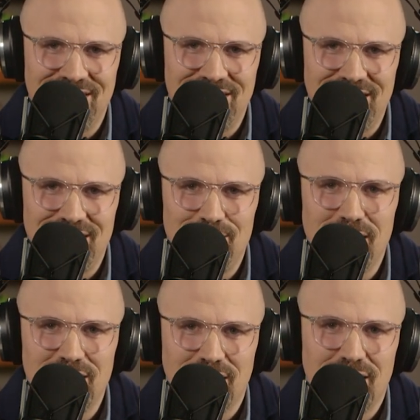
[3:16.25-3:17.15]
And it
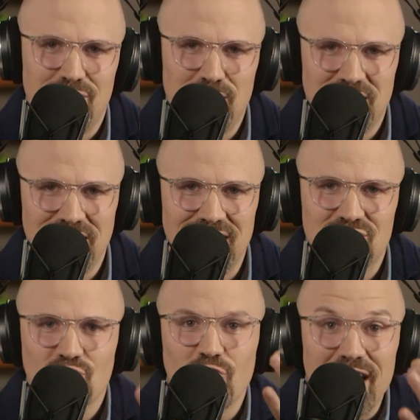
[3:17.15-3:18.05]
may not have been
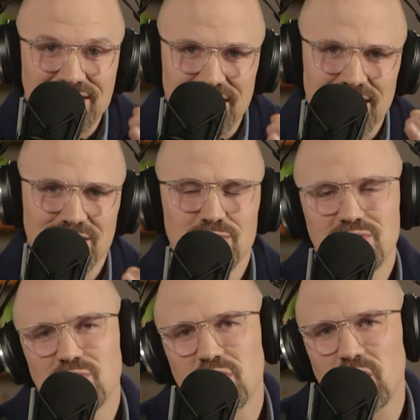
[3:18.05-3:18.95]
as tragic as
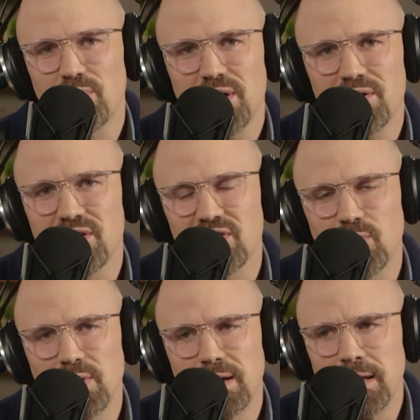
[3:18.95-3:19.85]
losing one of your
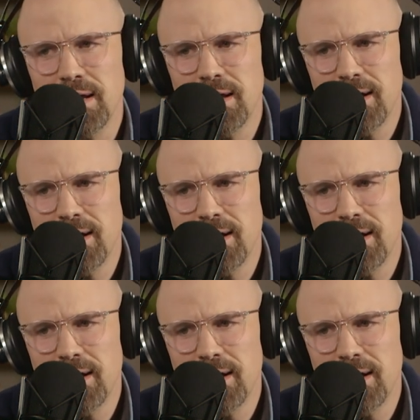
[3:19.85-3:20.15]
parents, but...